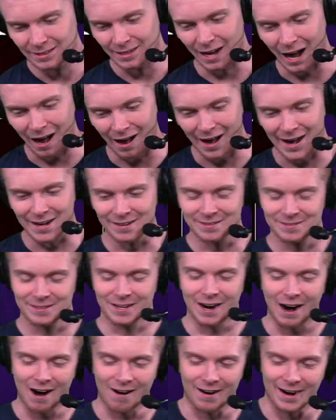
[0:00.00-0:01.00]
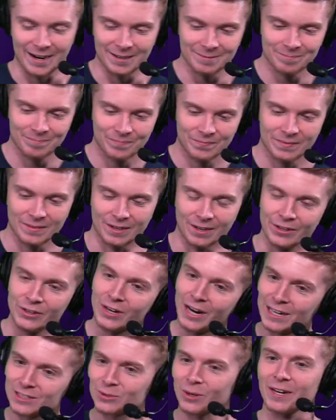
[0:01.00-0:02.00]
All right, all right. Are you
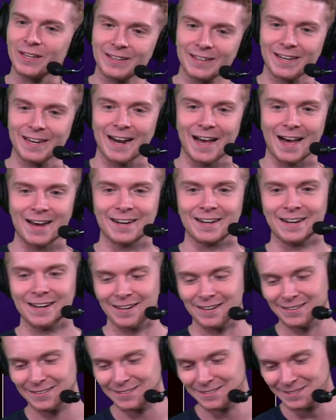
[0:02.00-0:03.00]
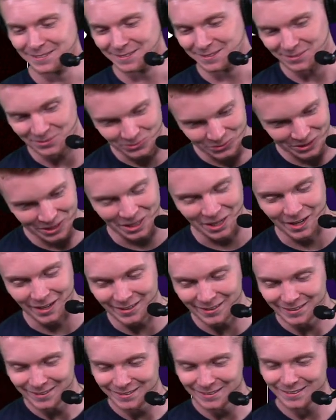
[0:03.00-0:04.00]
guys ready to get out of here? We
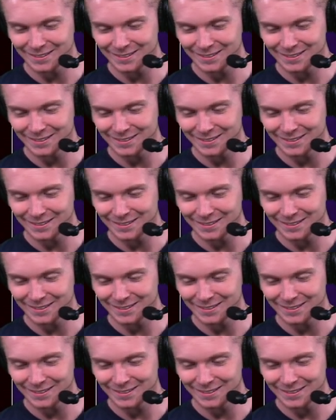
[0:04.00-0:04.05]
good?